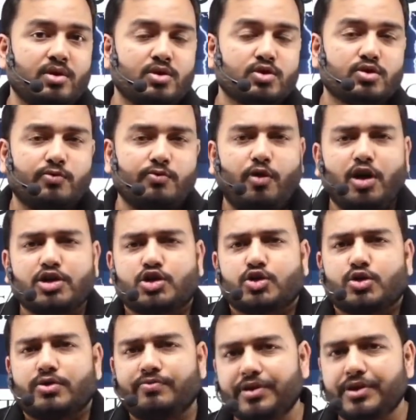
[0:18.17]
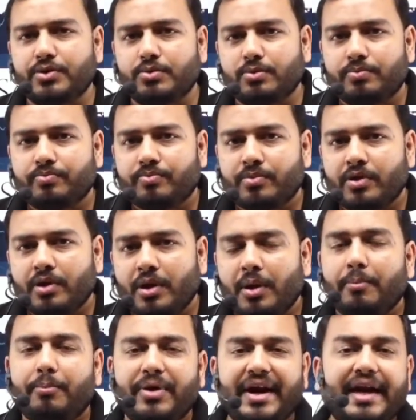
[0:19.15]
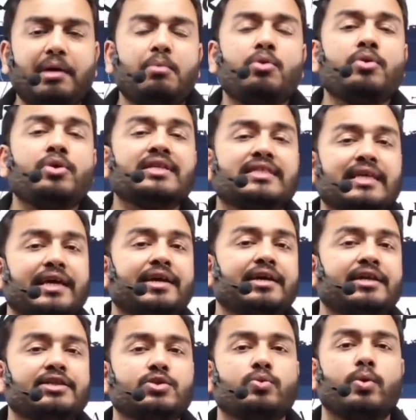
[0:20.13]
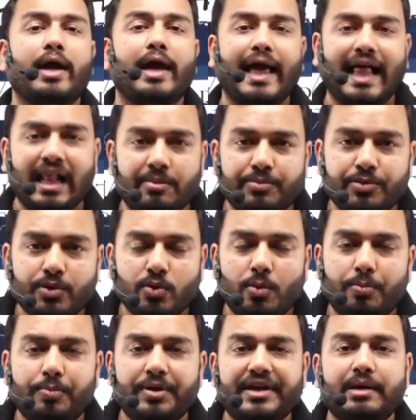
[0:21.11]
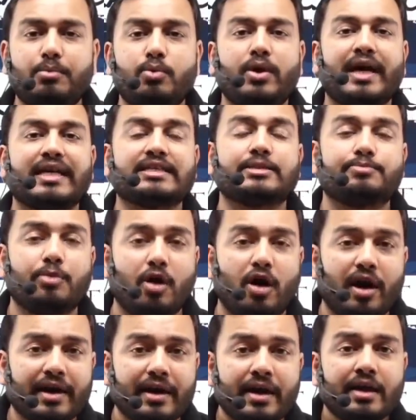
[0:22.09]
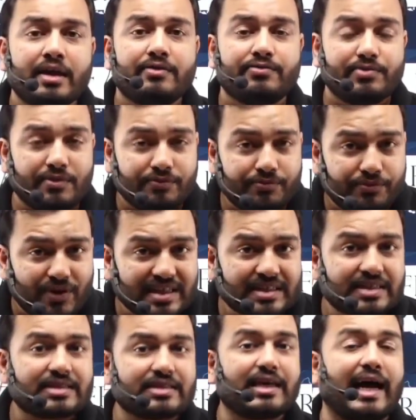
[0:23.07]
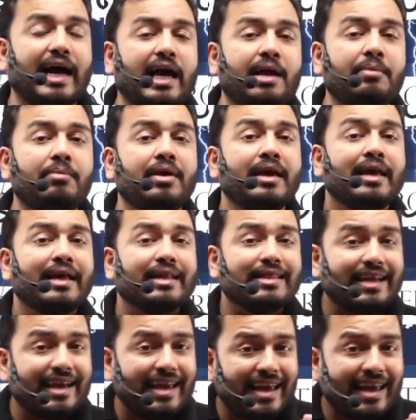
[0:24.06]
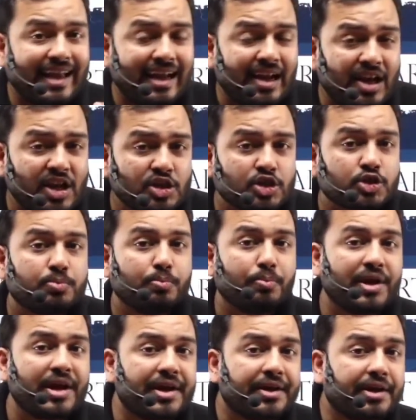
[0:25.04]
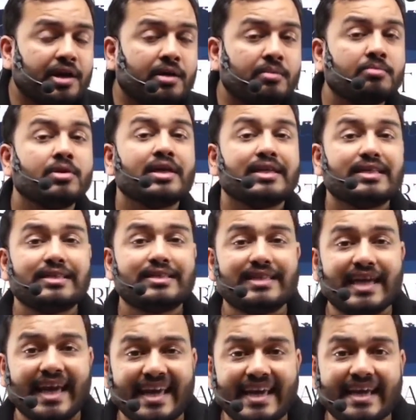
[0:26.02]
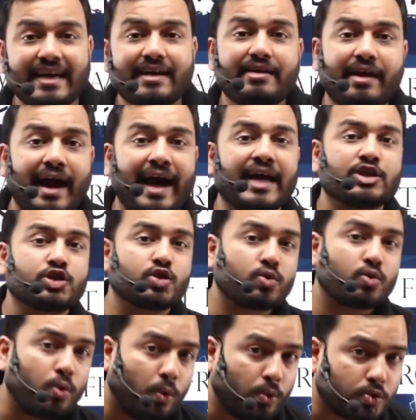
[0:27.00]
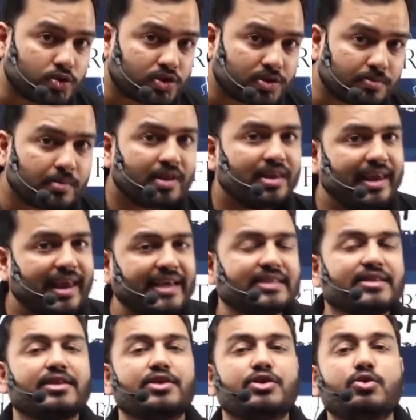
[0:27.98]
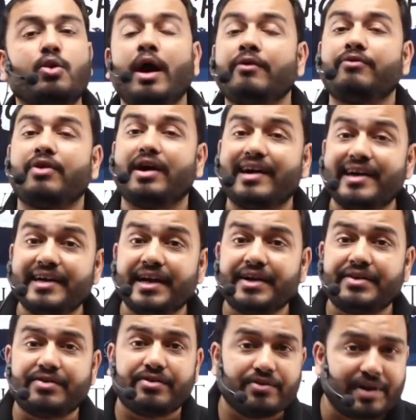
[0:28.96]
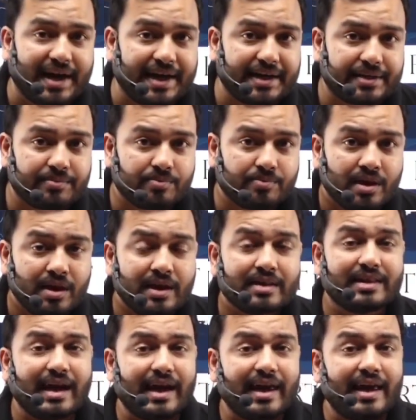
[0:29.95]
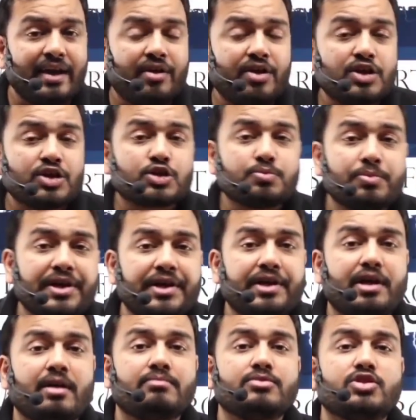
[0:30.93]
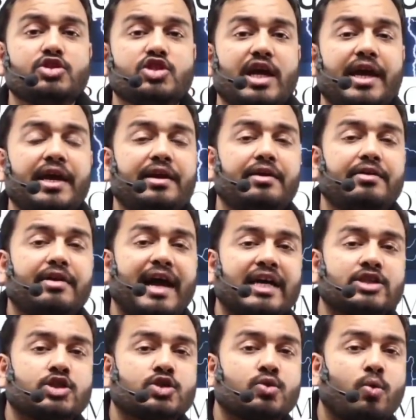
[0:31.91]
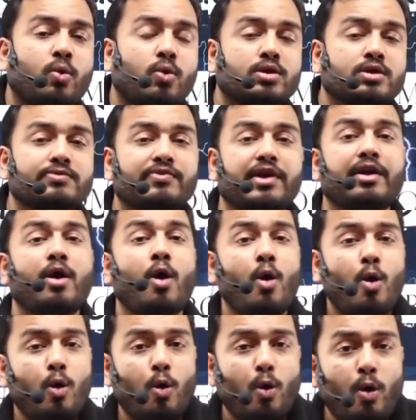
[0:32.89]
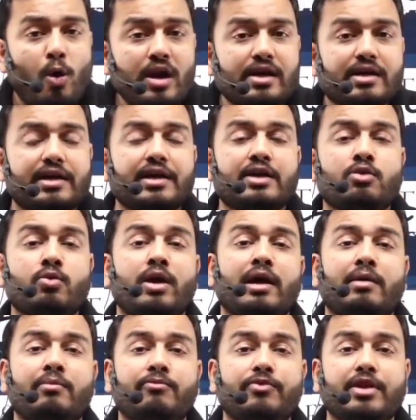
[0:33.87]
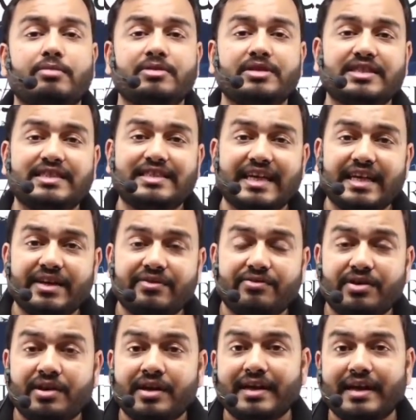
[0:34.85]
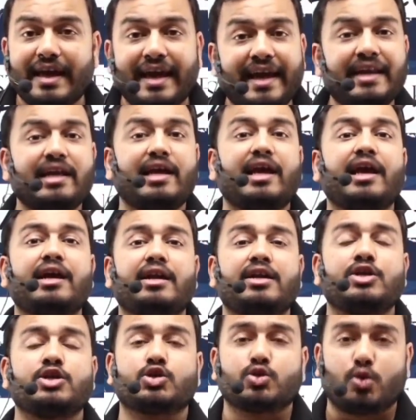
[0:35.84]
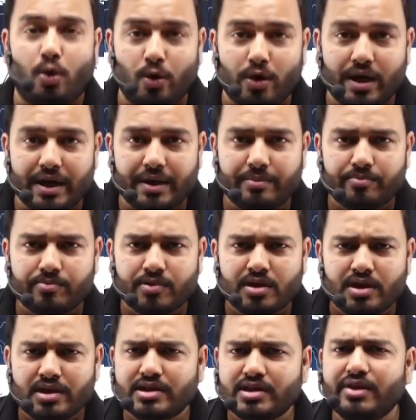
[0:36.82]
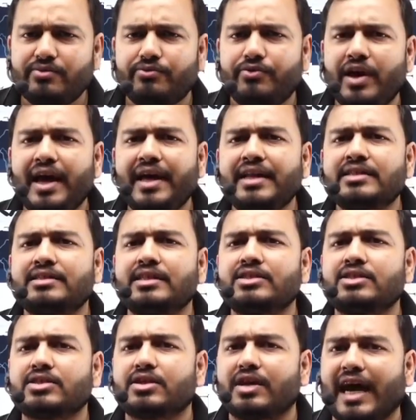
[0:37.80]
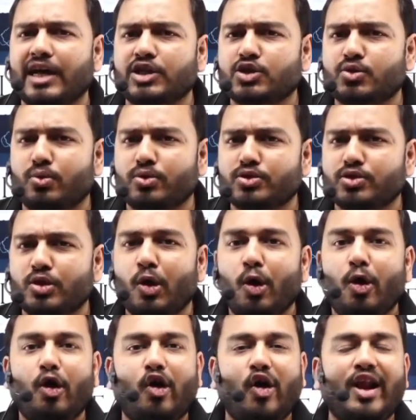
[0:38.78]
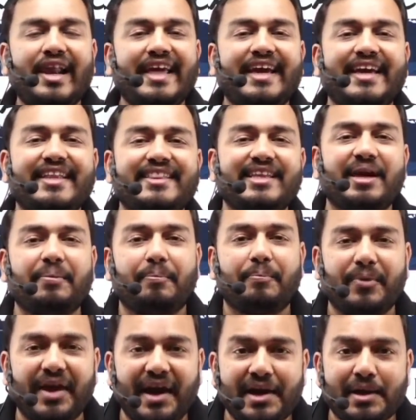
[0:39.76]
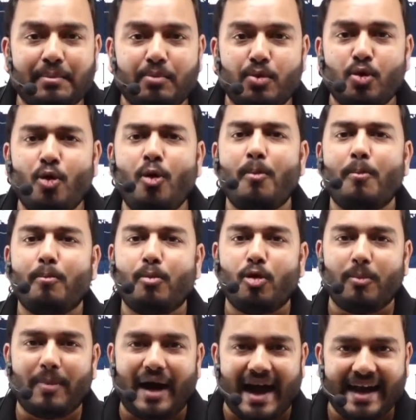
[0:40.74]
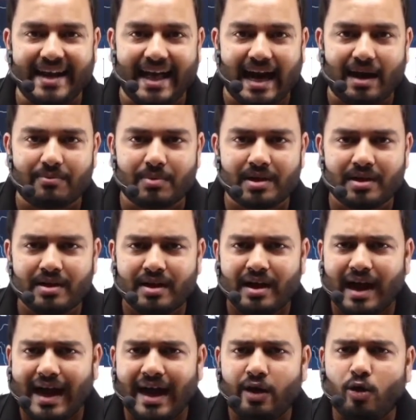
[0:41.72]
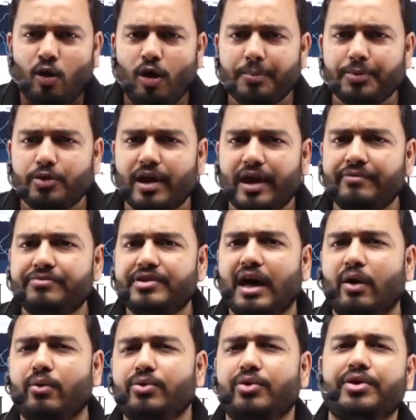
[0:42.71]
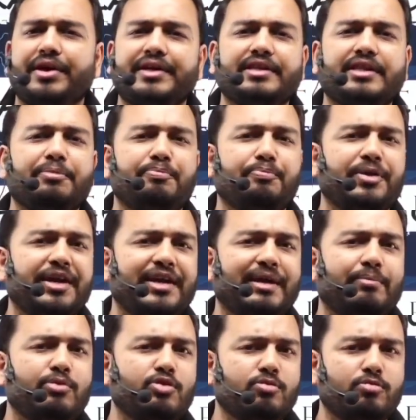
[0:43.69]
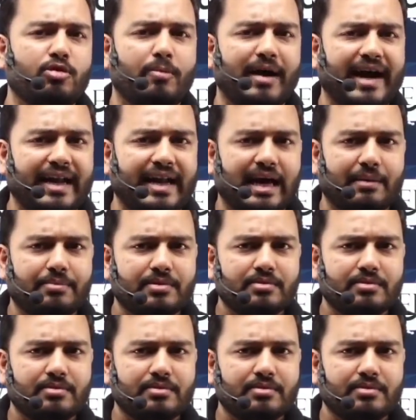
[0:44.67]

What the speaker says: So what should we do? PW is here to help you. PW has bought the first time the English medium JEE crash course. Yes, you have heard it right. The English medium JEE crash course, where whole curriculum will be delivered in English only. So where is this crash course? Only in the PW mobile app. I hope you have downloaded the PW mobile app.